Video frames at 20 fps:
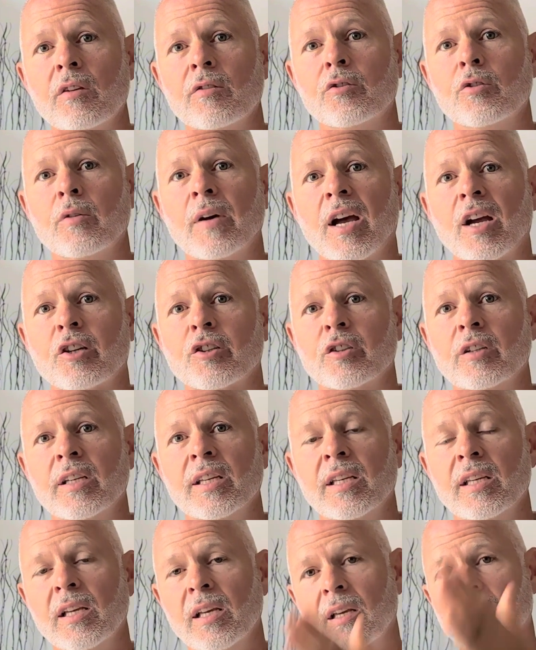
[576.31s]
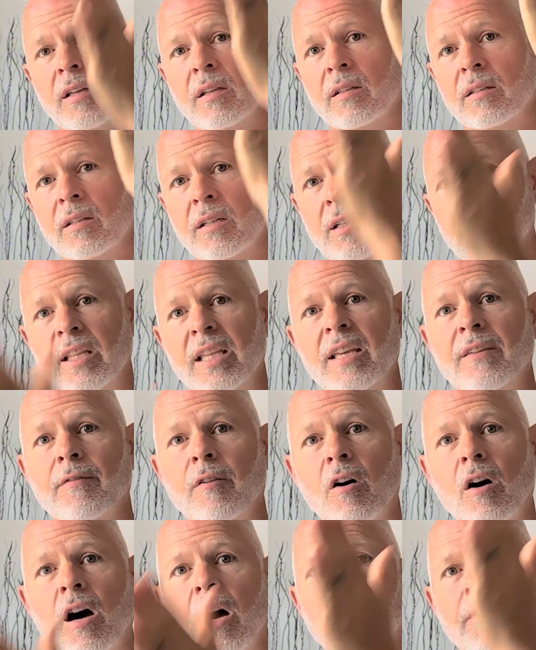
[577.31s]
to actually cleave
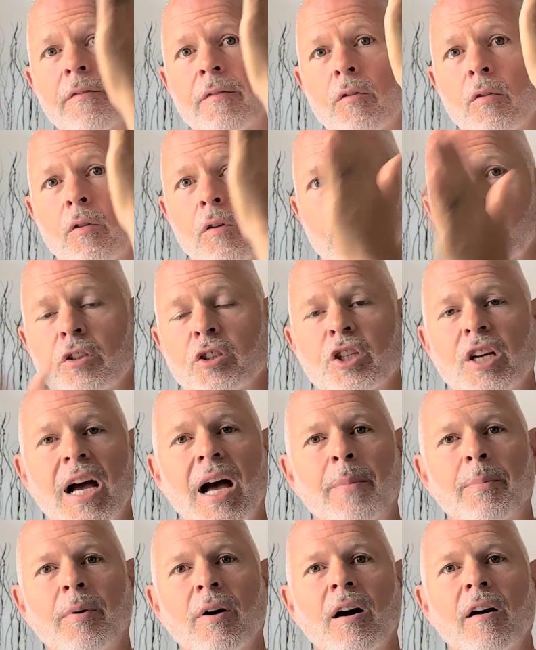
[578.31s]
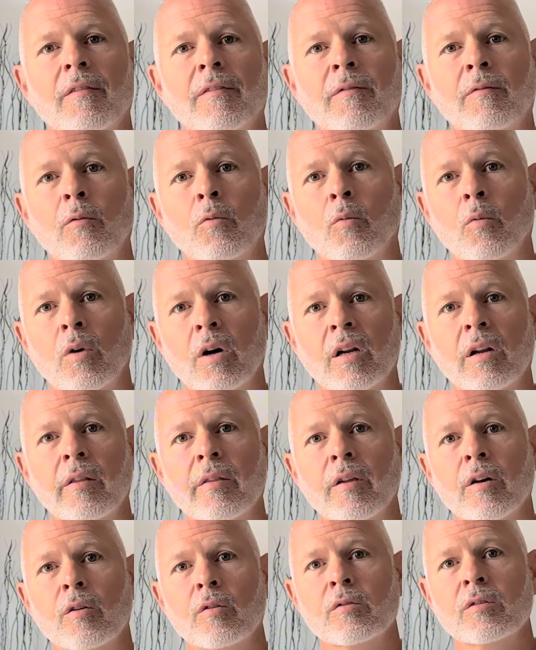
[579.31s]
off or chop off one of
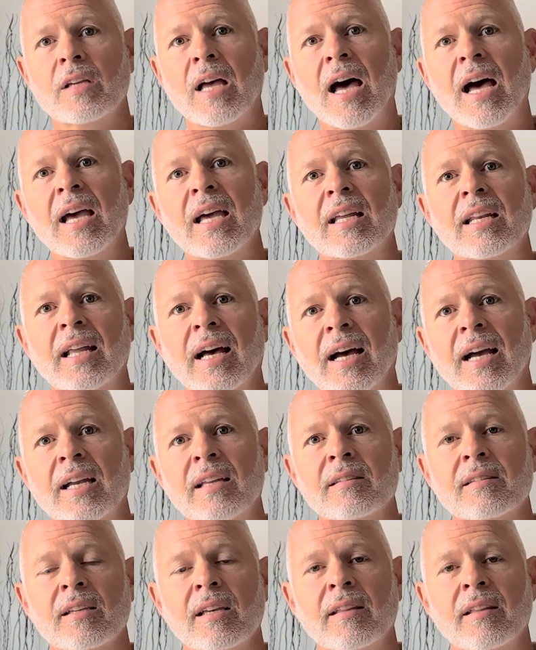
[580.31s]
those iodines,